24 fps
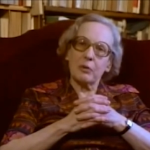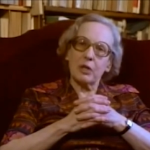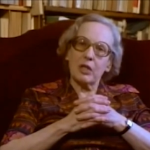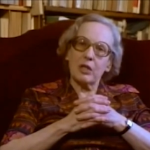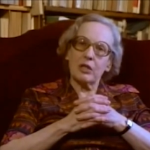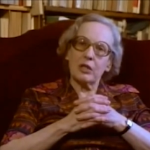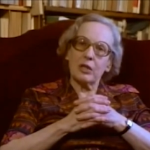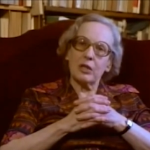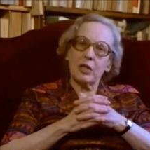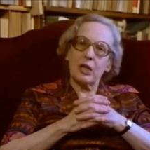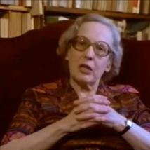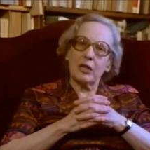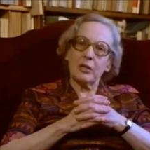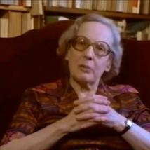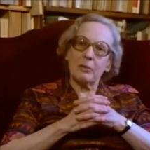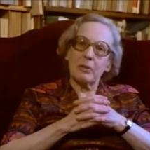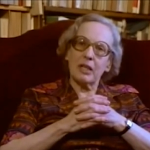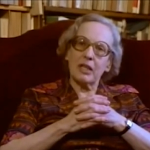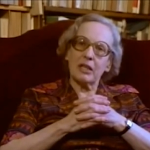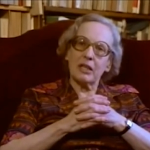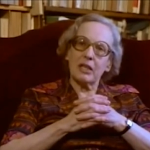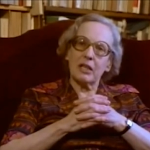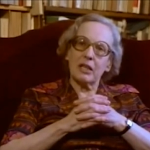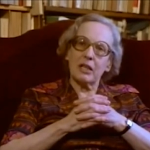where the young
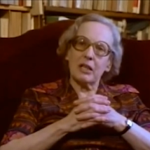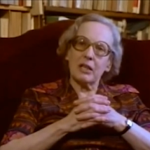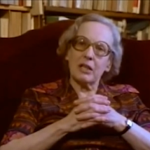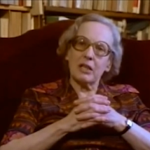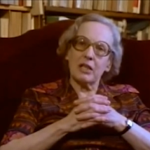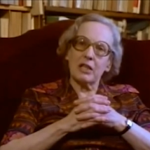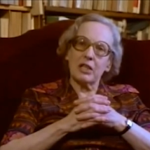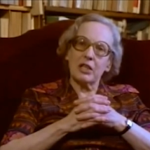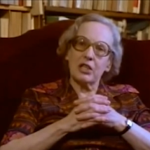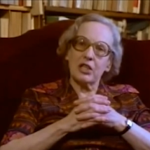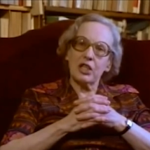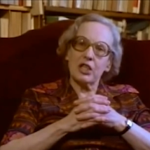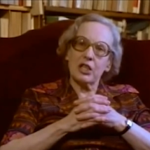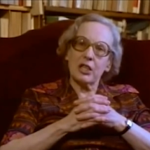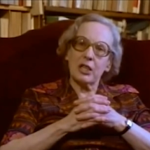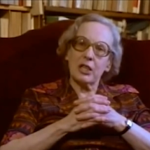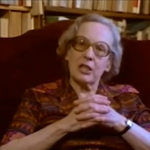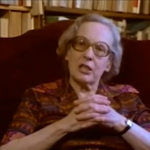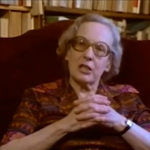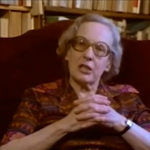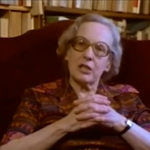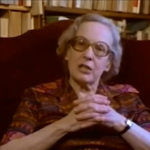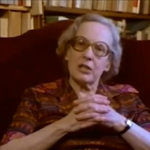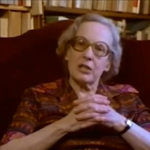men are
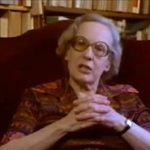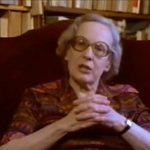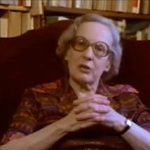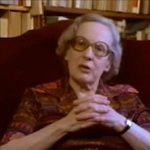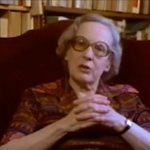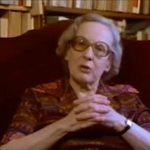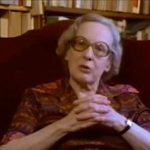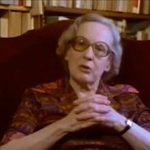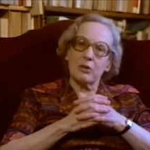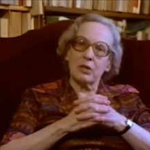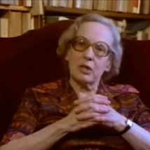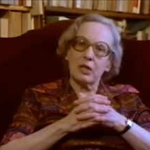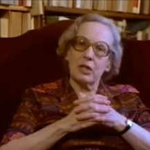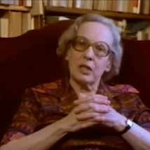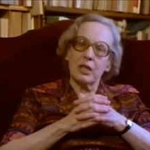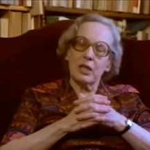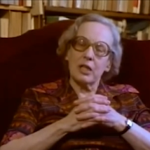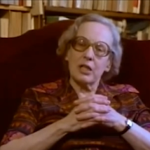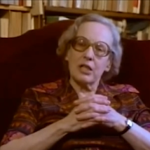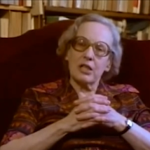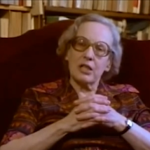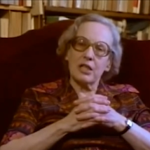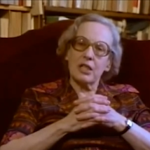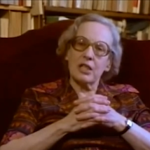initiated into the
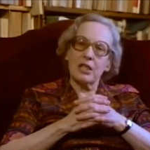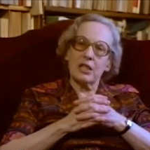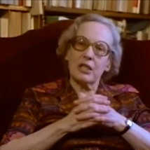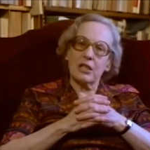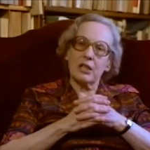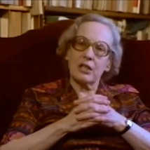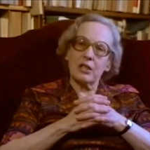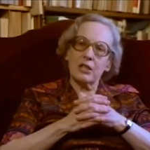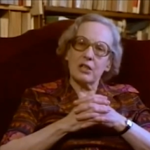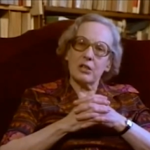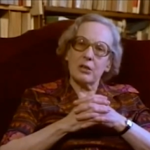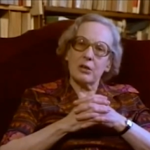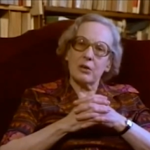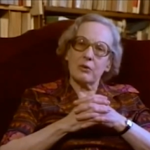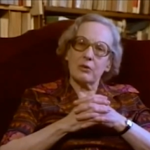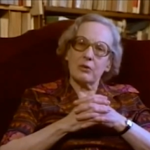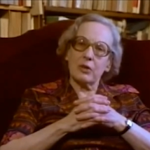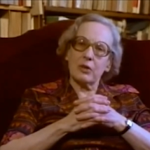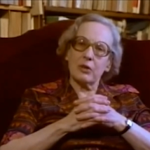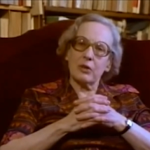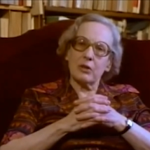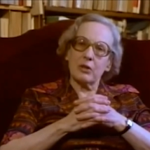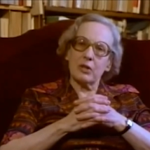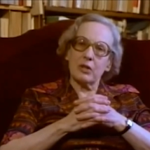secrets of
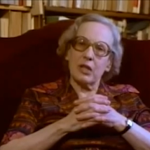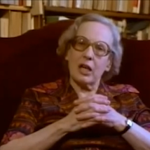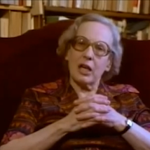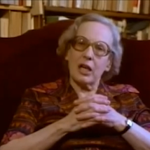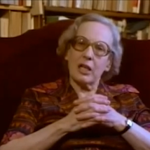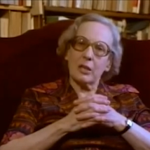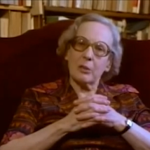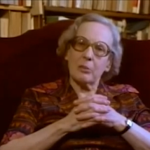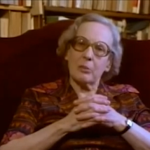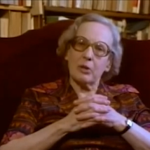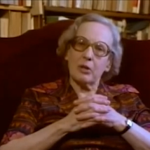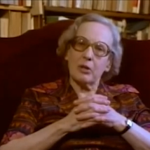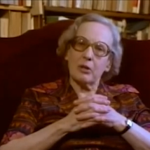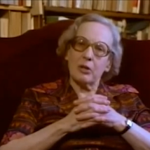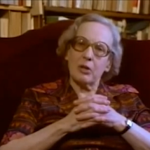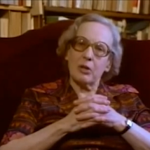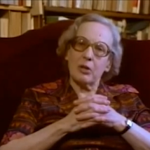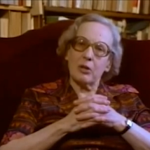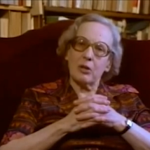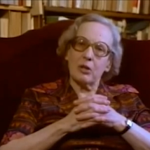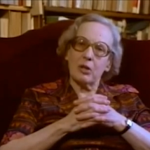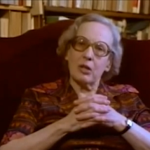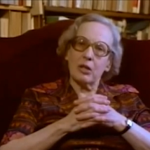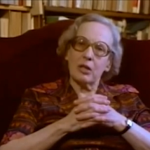the tribal
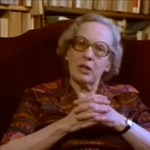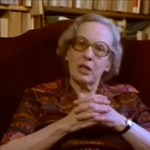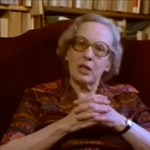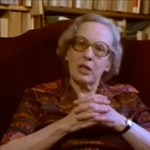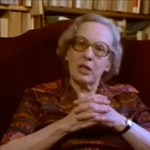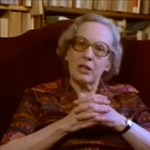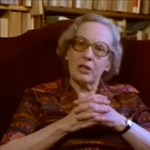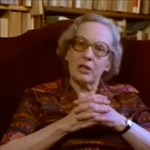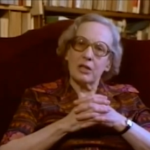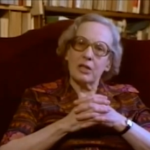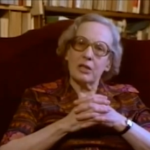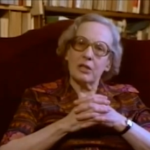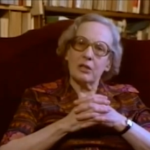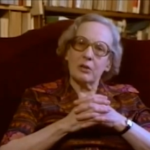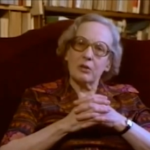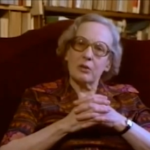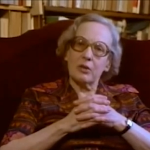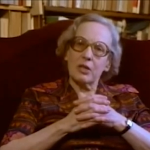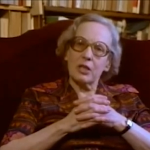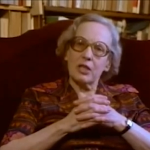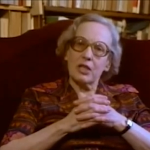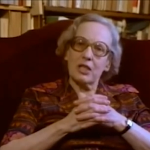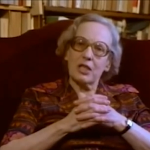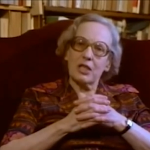law and
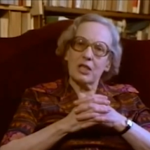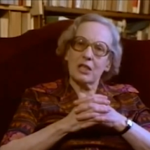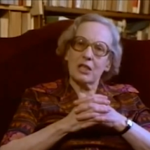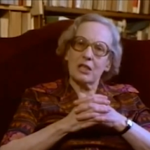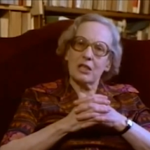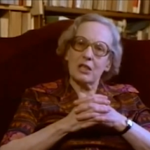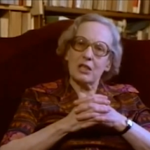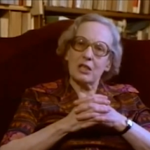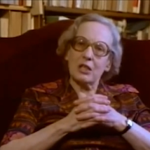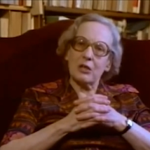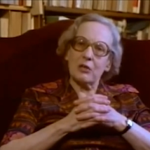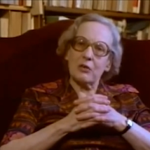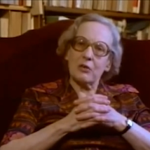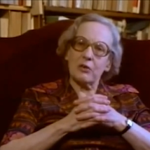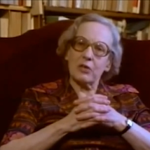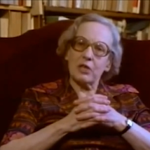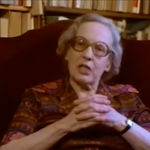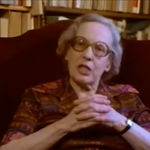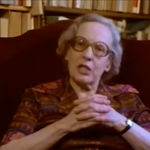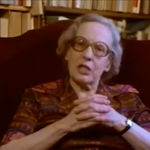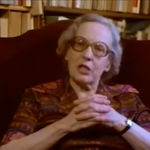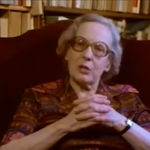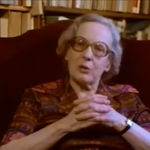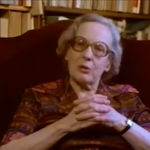into the secrets of
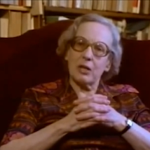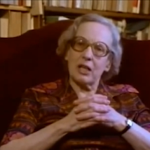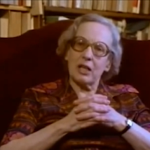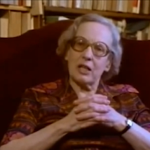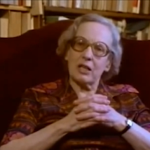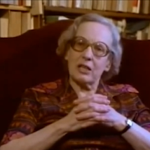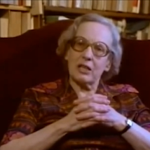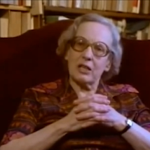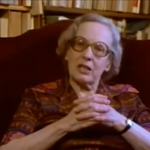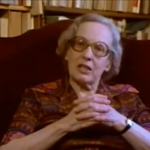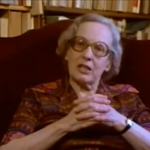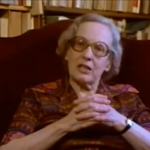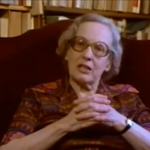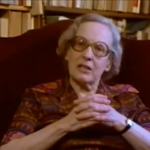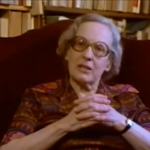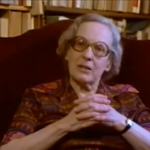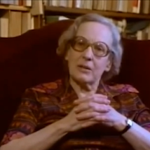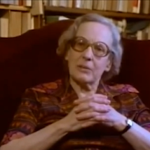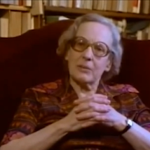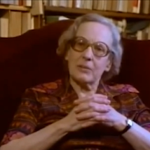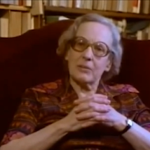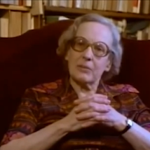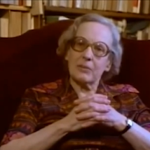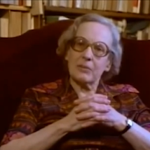sexuality.
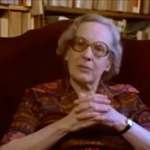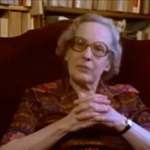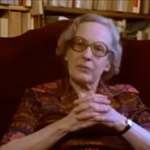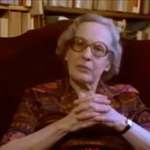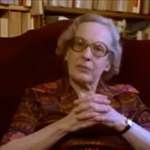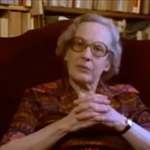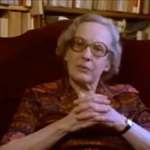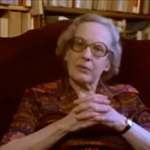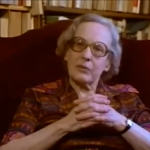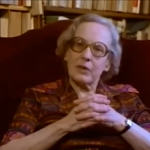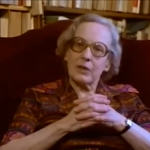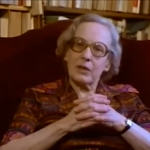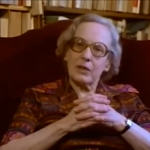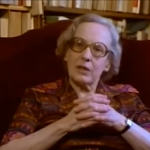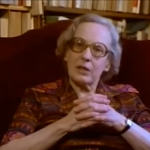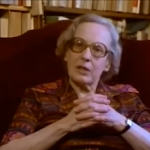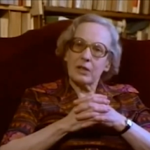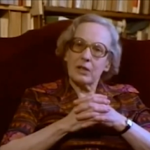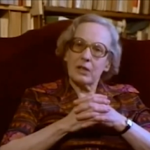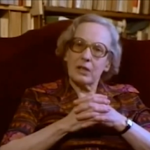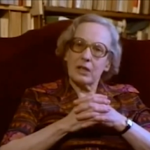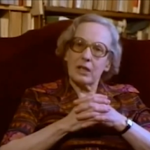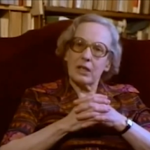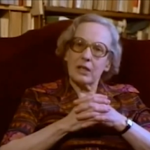
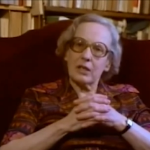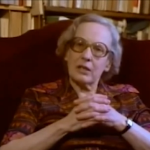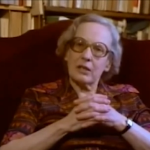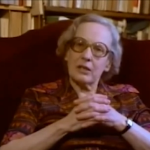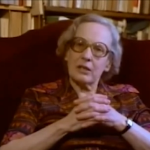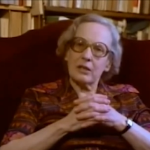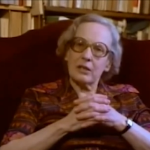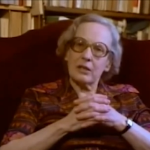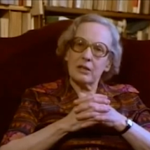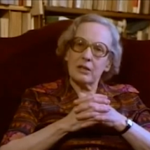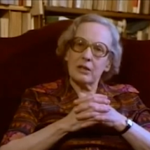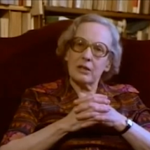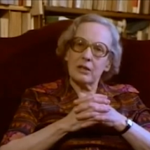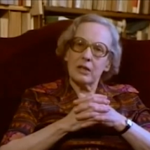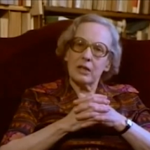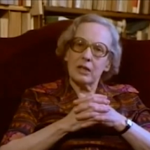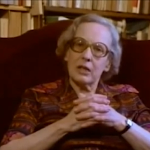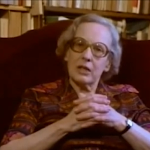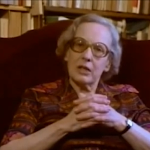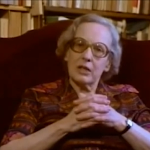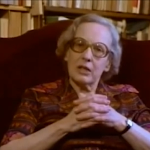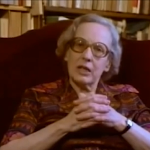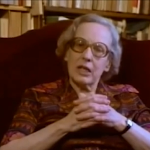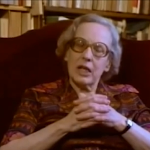And uh,
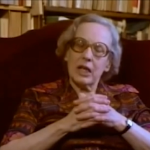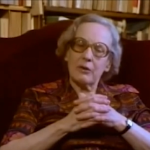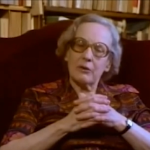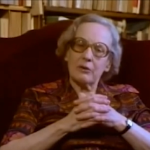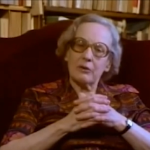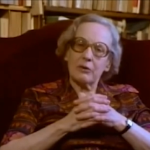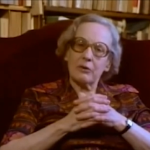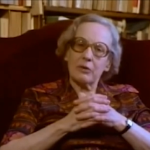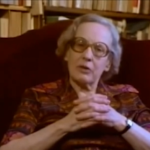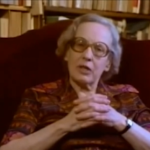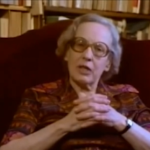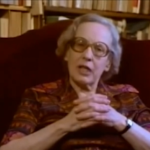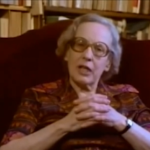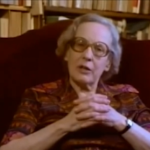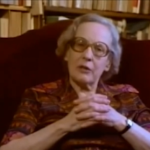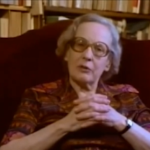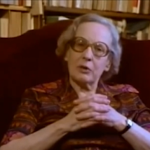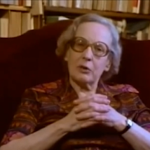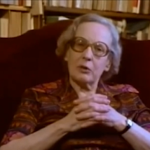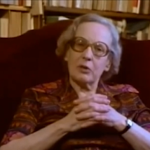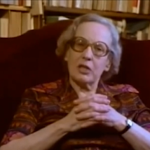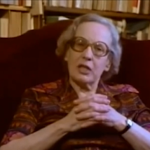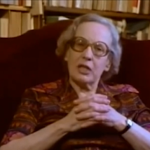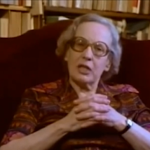they, have, they have to